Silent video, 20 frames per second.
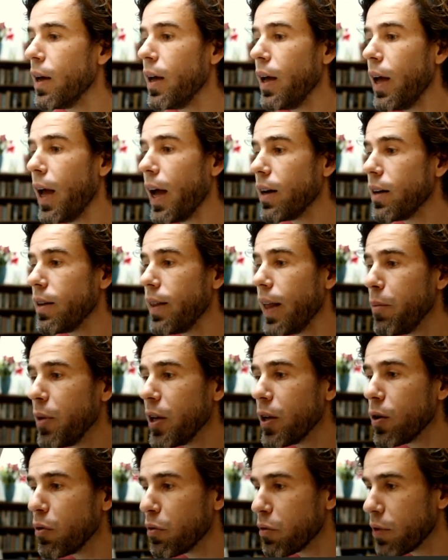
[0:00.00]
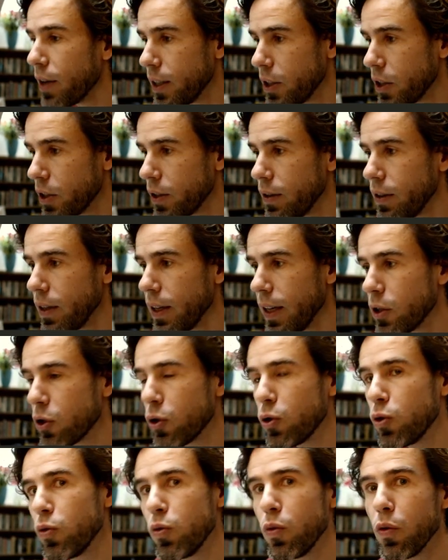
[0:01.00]
And a naming convention is
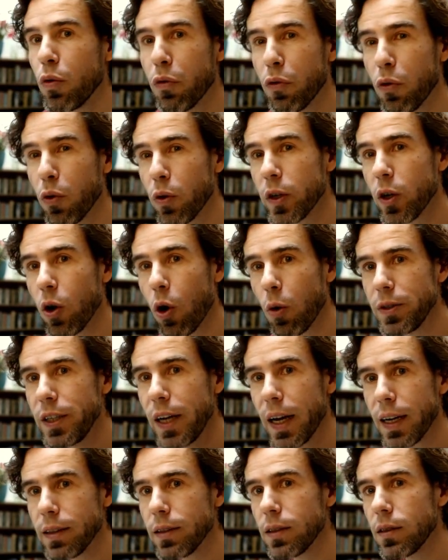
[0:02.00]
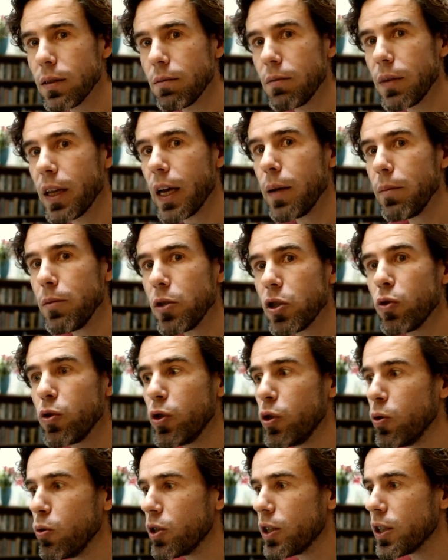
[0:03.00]
for the object names to
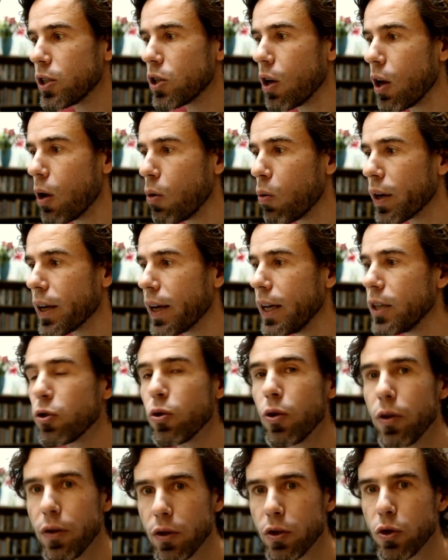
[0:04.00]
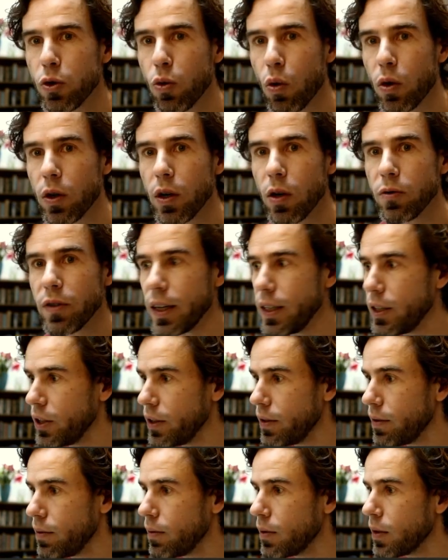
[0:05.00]
use this lowercase underscore
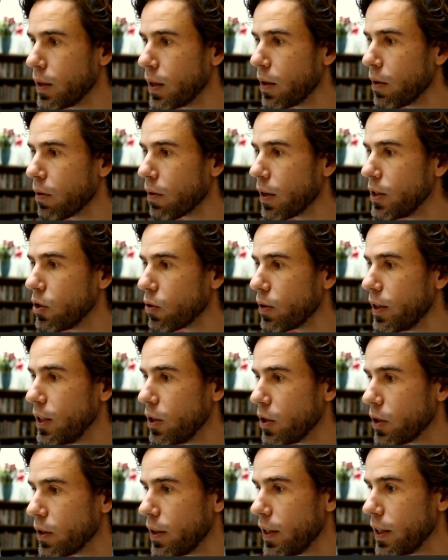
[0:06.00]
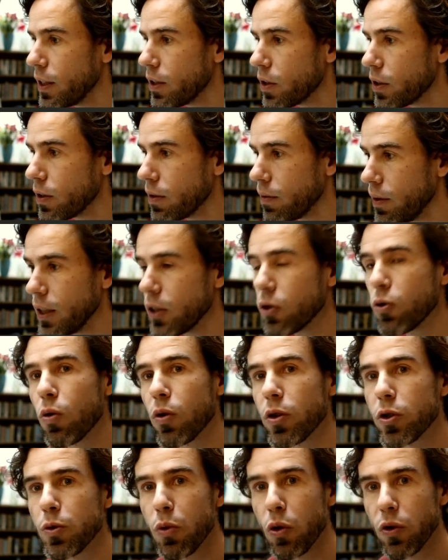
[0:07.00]
notation, right? So this
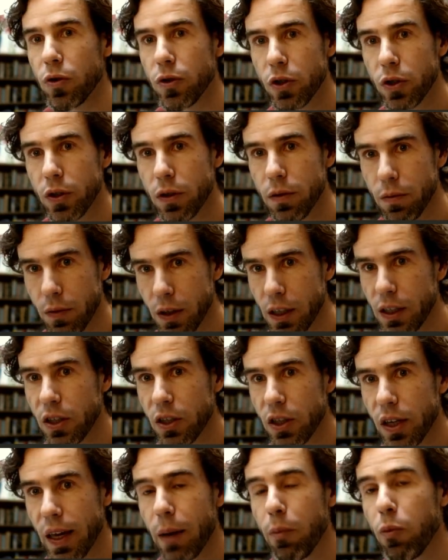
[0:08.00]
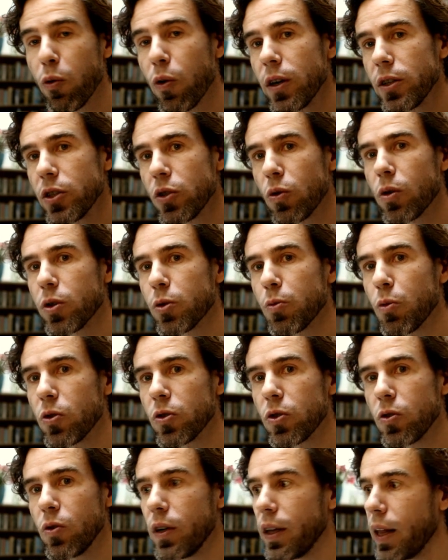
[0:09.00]
corresponds. This is capwords,
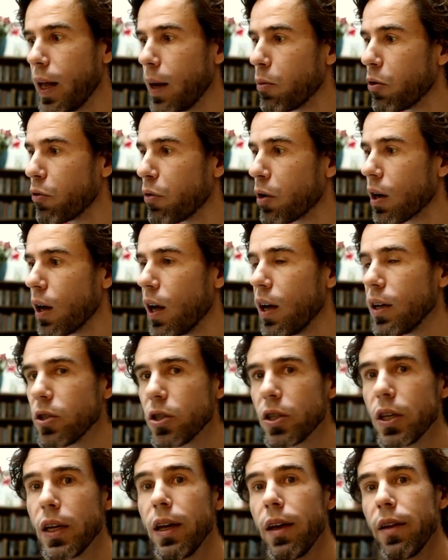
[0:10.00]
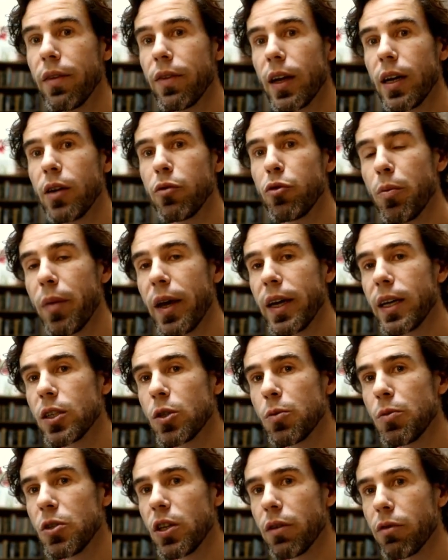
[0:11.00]
corresponds to the name of a class. Then if you make a
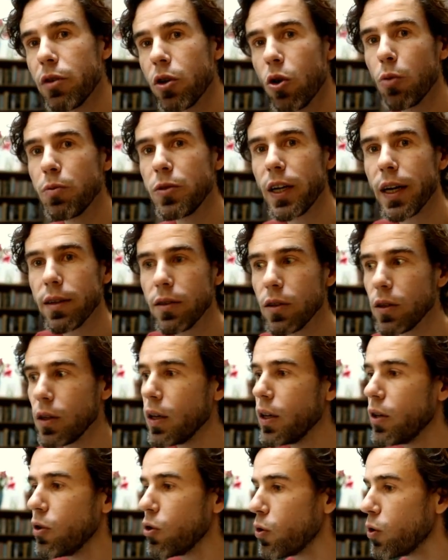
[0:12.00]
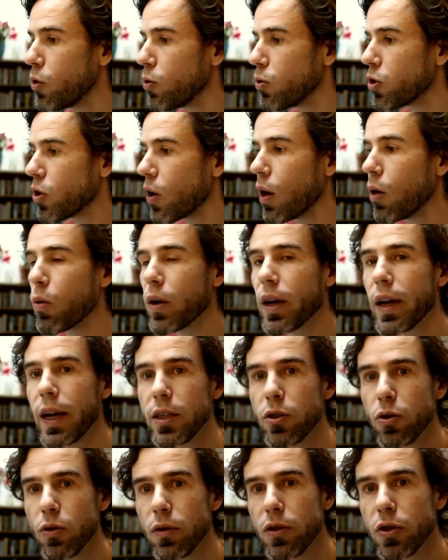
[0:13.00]
specific object, you use the
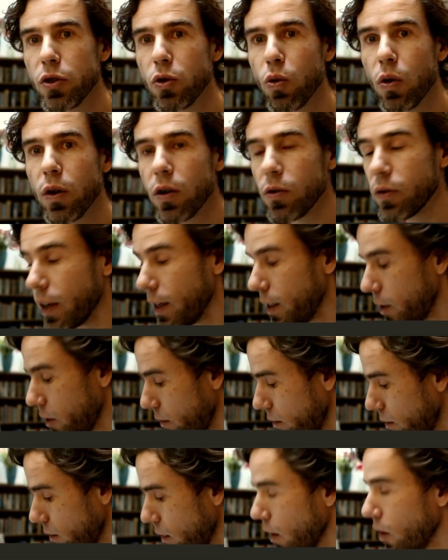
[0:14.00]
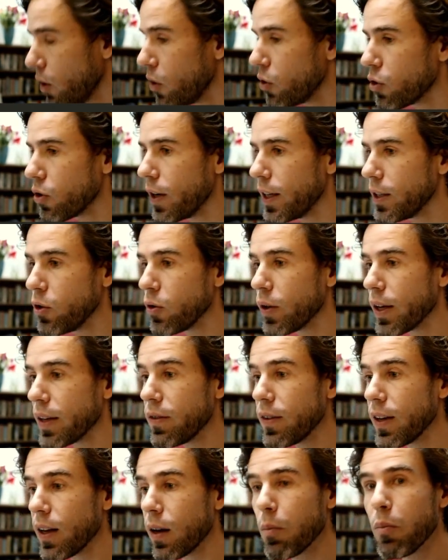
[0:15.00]
lowercase underscore notation so that you can
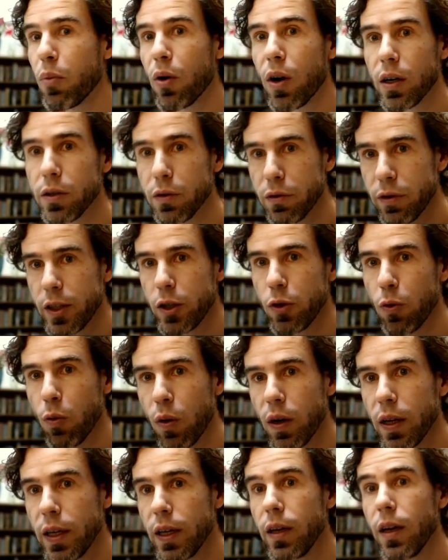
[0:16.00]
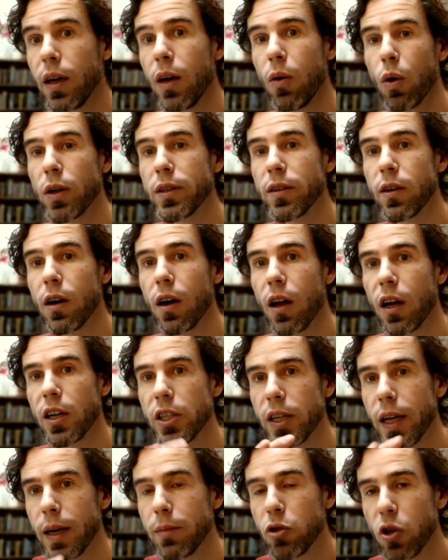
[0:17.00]
tell apart visually what the class
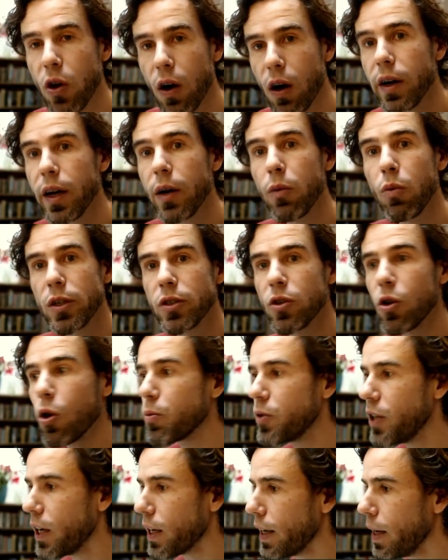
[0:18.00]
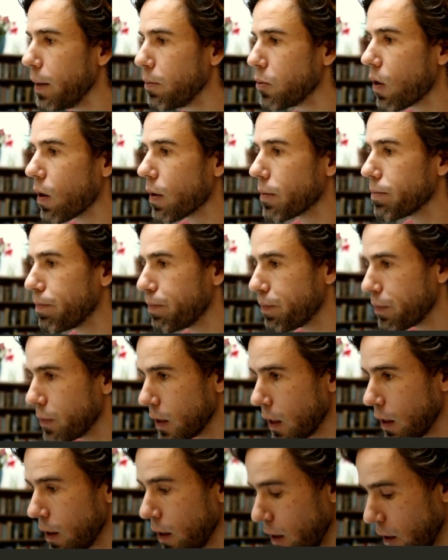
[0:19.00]
names are and what the object names are.
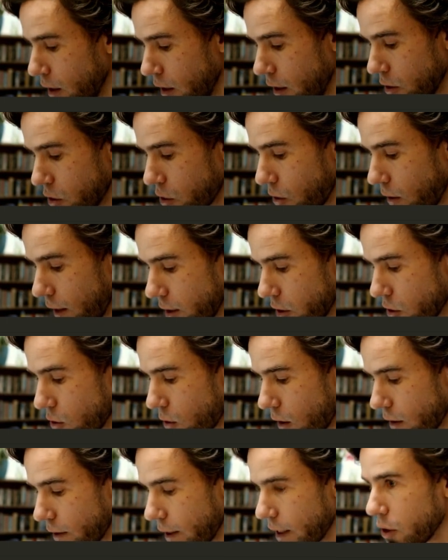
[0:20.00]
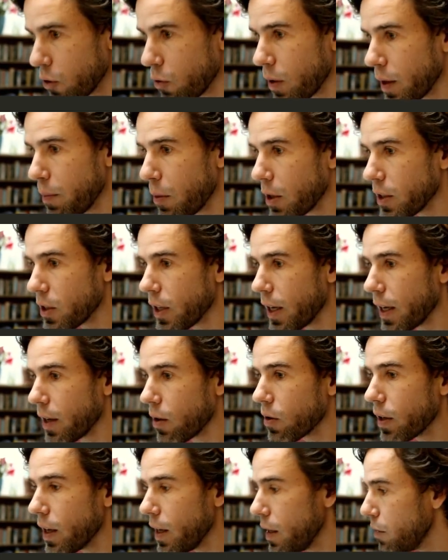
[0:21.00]
So let's start actually by saying,
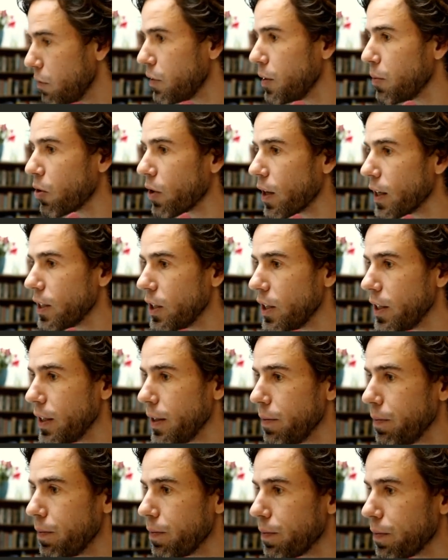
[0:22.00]
okay, Fibonacci.